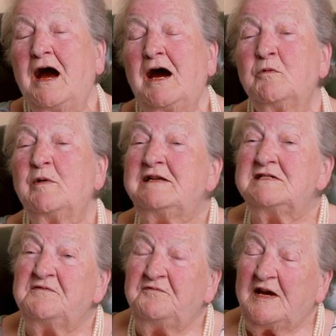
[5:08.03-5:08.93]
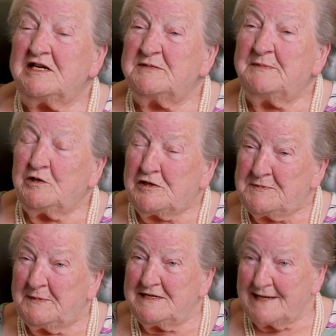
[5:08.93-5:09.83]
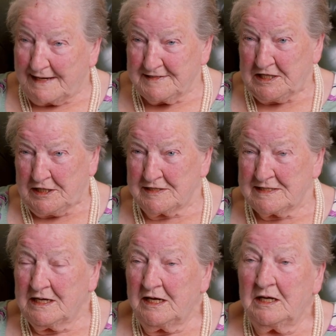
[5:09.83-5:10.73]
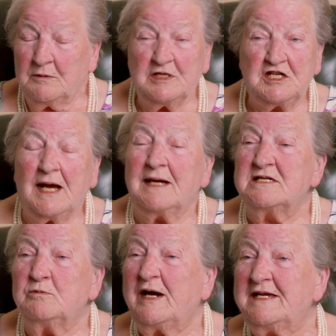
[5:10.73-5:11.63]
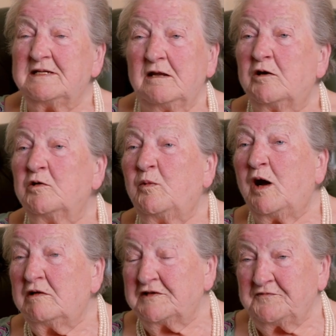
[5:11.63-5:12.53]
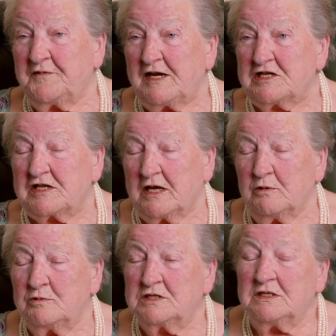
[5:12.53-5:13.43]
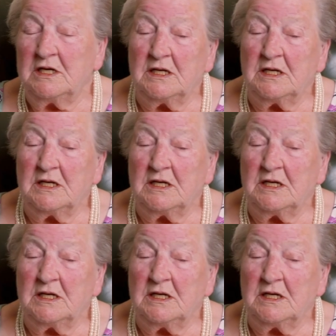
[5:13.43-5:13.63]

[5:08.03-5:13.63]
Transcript: I went to fetch my husband's ashes, which I had to wait a long while to fetch those.